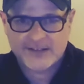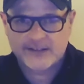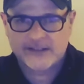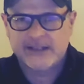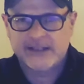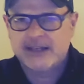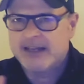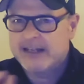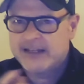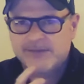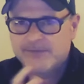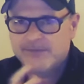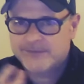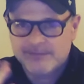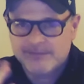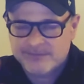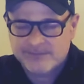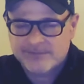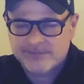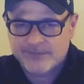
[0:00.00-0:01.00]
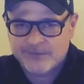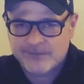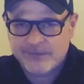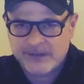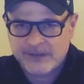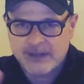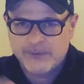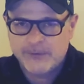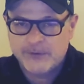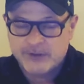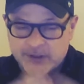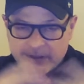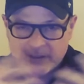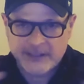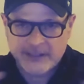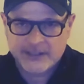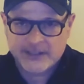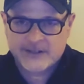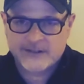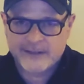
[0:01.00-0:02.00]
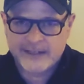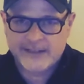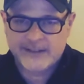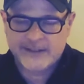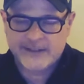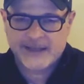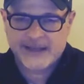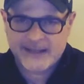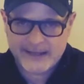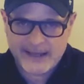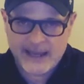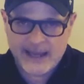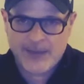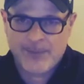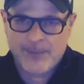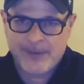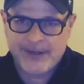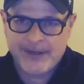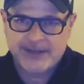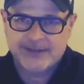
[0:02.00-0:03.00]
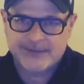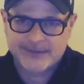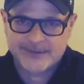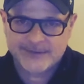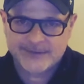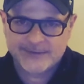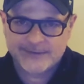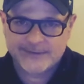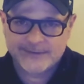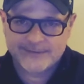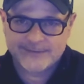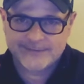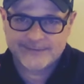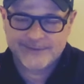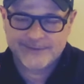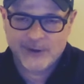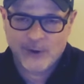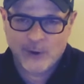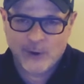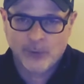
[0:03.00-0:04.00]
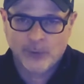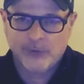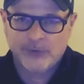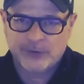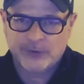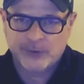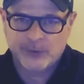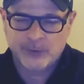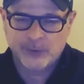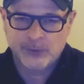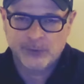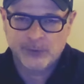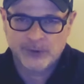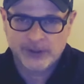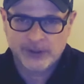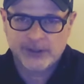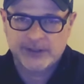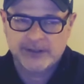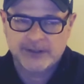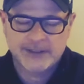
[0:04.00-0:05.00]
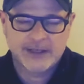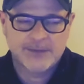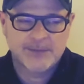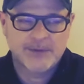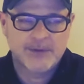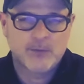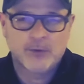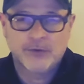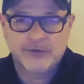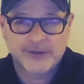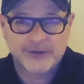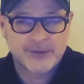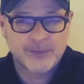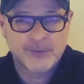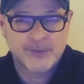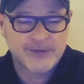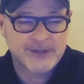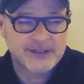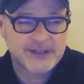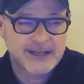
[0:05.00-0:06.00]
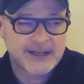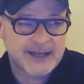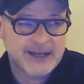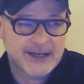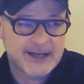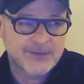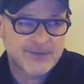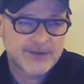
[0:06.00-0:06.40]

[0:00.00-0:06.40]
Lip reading: it and it created that epic old school look that we wanted the movie to have.